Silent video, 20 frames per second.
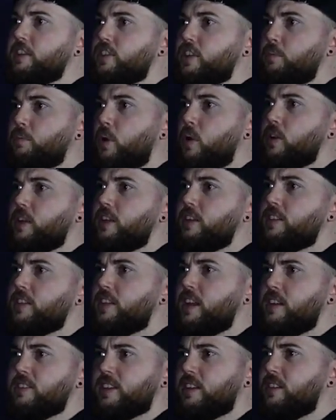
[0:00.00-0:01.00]
to cleanse their
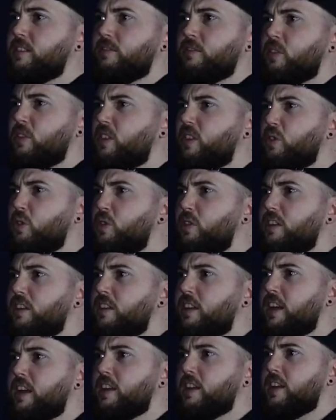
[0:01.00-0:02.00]
bodies. And I was like, no, they
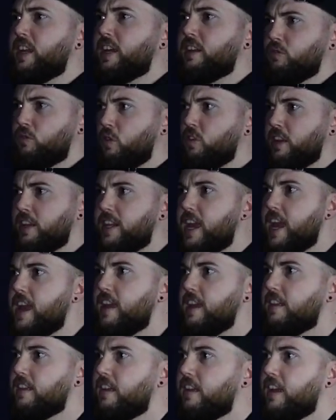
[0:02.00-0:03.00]
don't. And I'm like, no, they
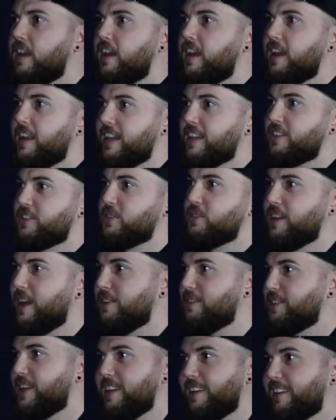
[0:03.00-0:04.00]
do. And as
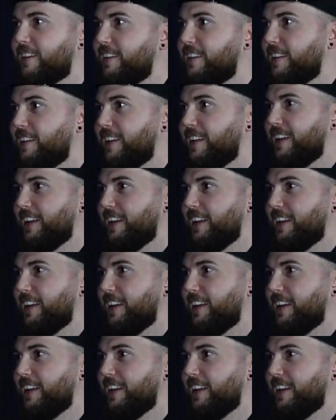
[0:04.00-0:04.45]
soon as I was like,